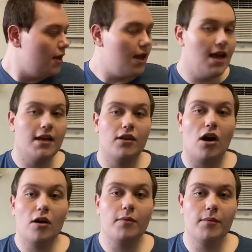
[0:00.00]
And the
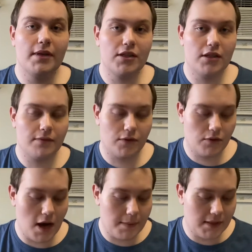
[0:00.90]
honorable mentions for
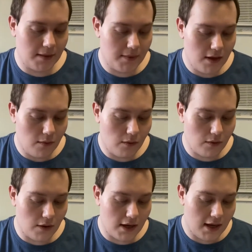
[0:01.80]
Trap Team, real
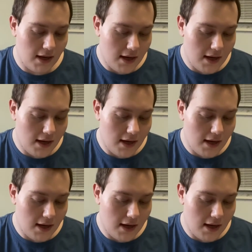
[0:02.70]
quick.